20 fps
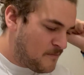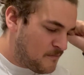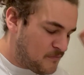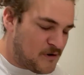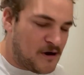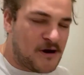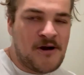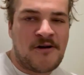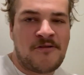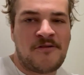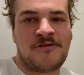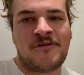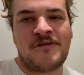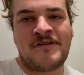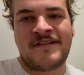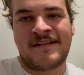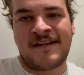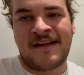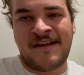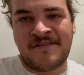Bring on the
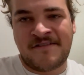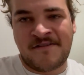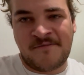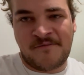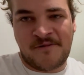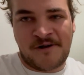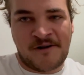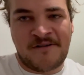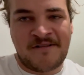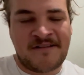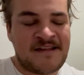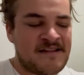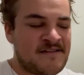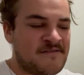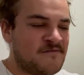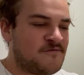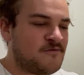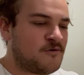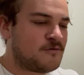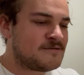new season. Bring on
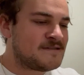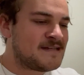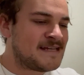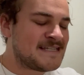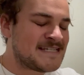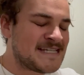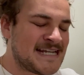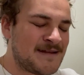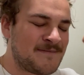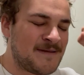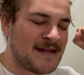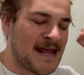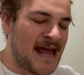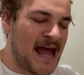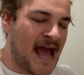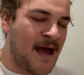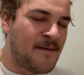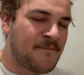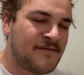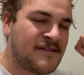season 14. It's going to be
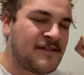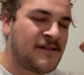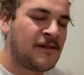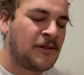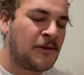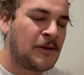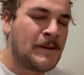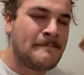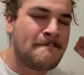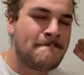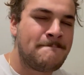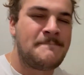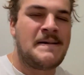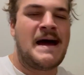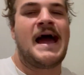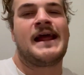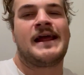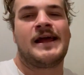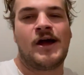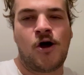an absolute
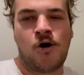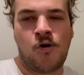banger.